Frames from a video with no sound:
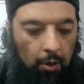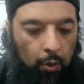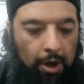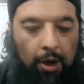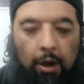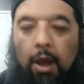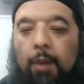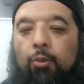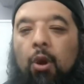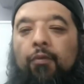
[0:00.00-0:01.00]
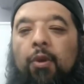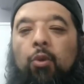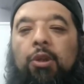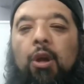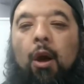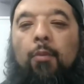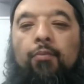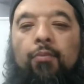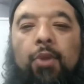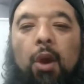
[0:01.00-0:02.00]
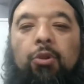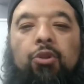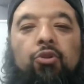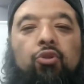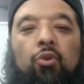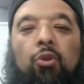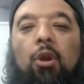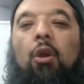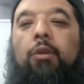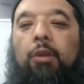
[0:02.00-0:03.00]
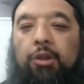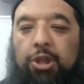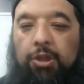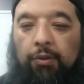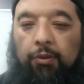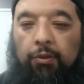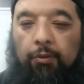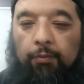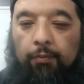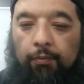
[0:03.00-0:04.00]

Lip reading: where a prophet would come that would control all the jinns.